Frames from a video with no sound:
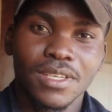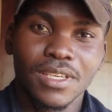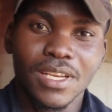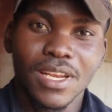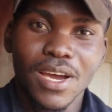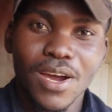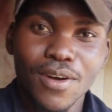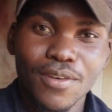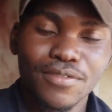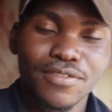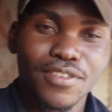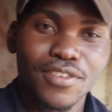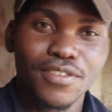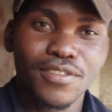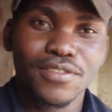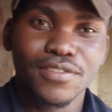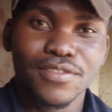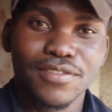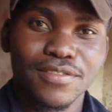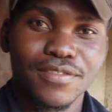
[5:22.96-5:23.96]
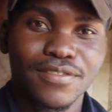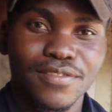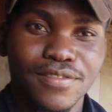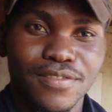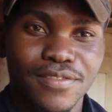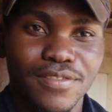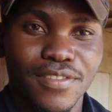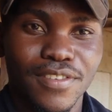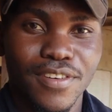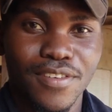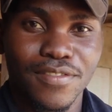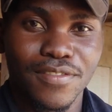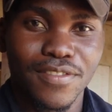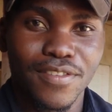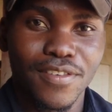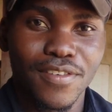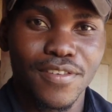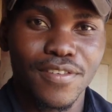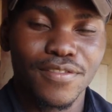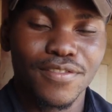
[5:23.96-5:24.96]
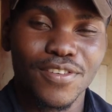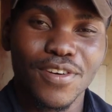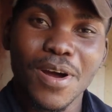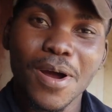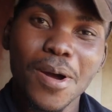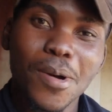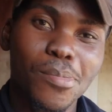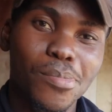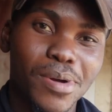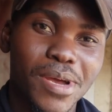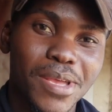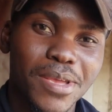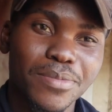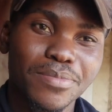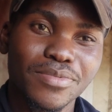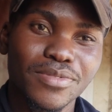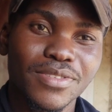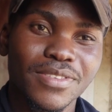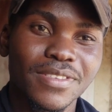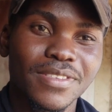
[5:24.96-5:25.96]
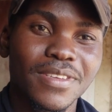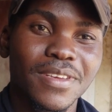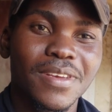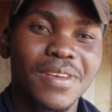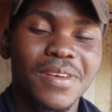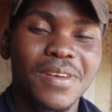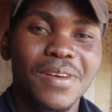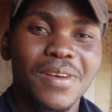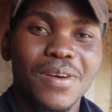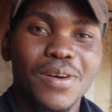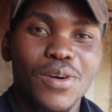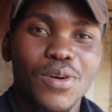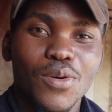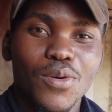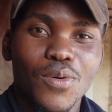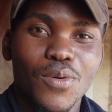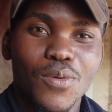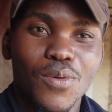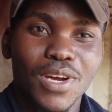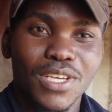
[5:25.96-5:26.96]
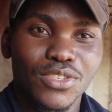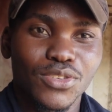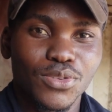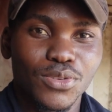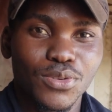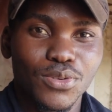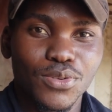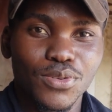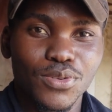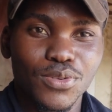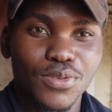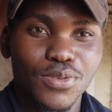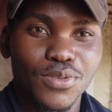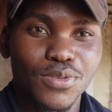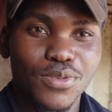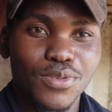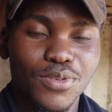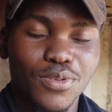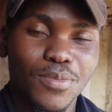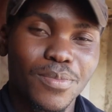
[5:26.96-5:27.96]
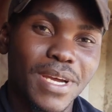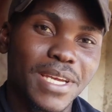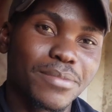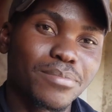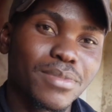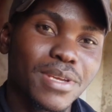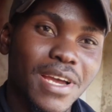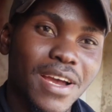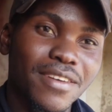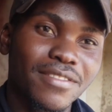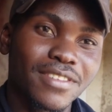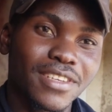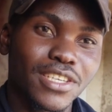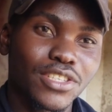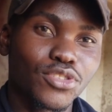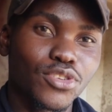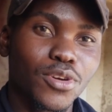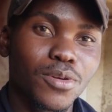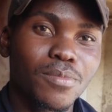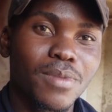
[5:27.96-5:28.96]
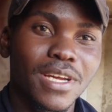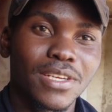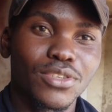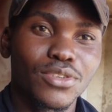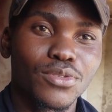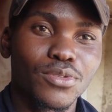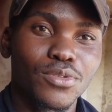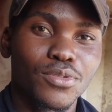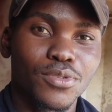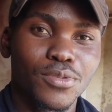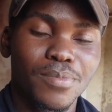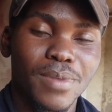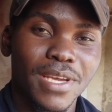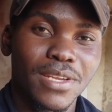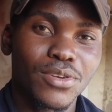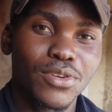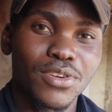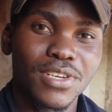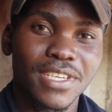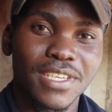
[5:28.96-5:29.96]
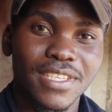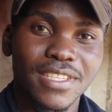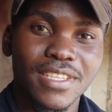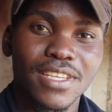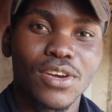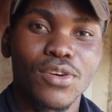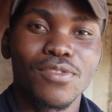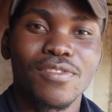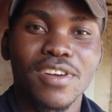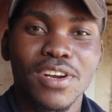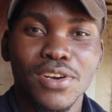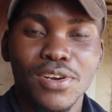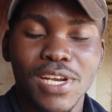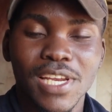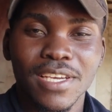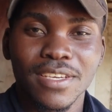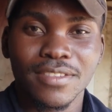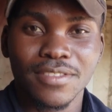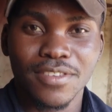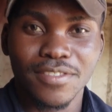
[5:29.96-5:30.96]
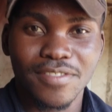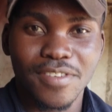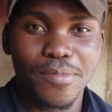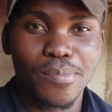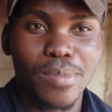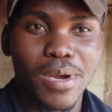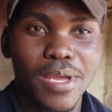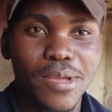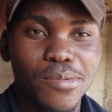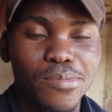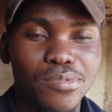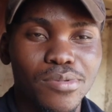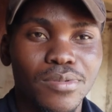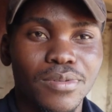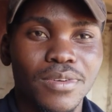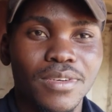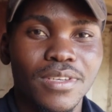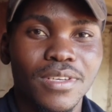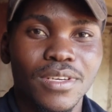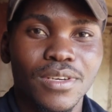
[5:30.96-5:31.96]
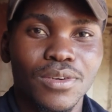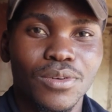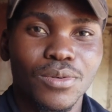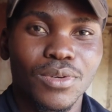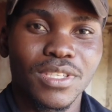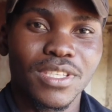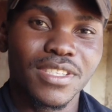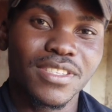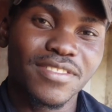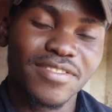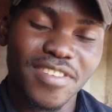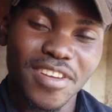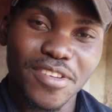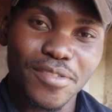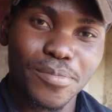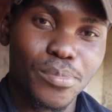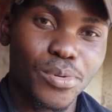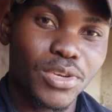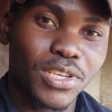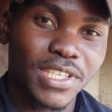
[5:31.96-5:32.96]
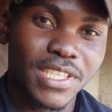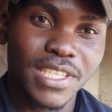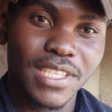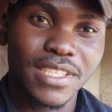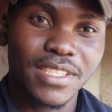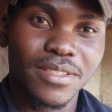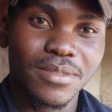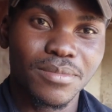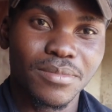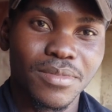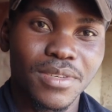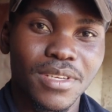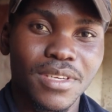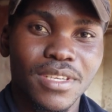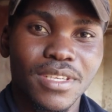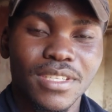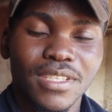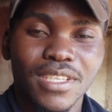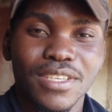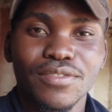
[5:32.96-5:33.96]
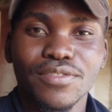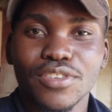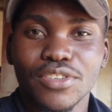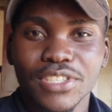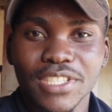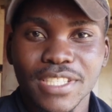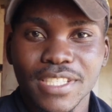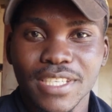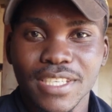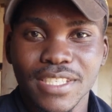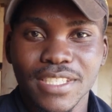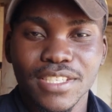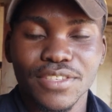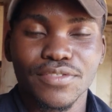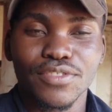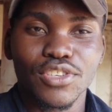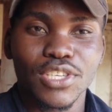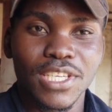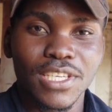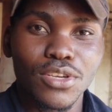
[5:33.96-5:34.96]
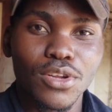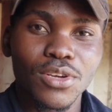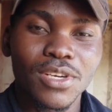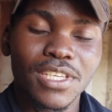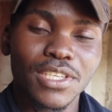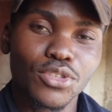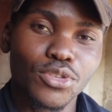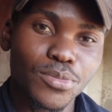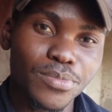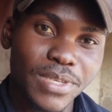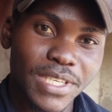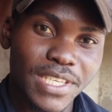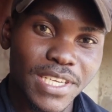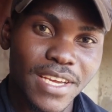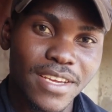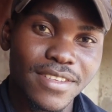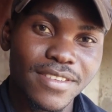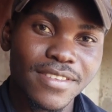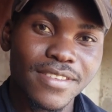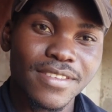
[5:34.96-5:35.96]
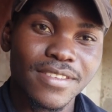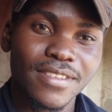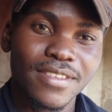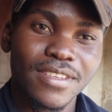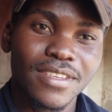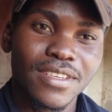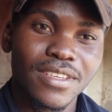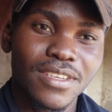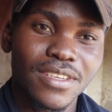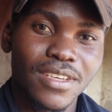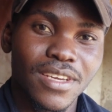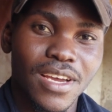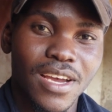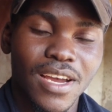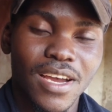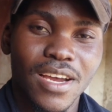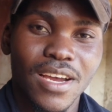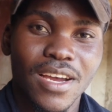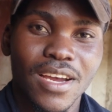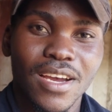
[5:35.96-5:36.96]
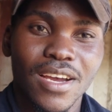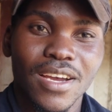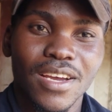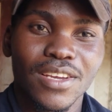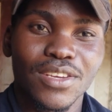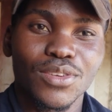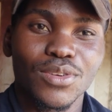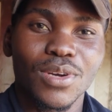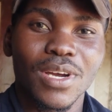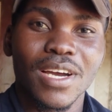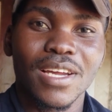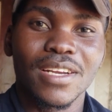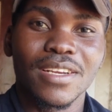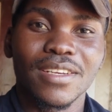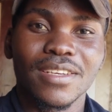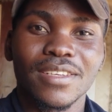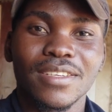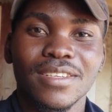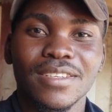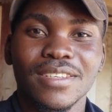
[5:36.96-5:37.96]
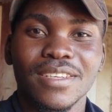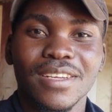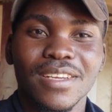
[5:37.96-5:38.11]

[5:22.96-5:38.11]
Now for, for, for, for our pipes, once you, you might be having a job and you, you might not need the overall length of a pipe, which is 5.8. Take for instance, if you need only 2 meters, uh, you can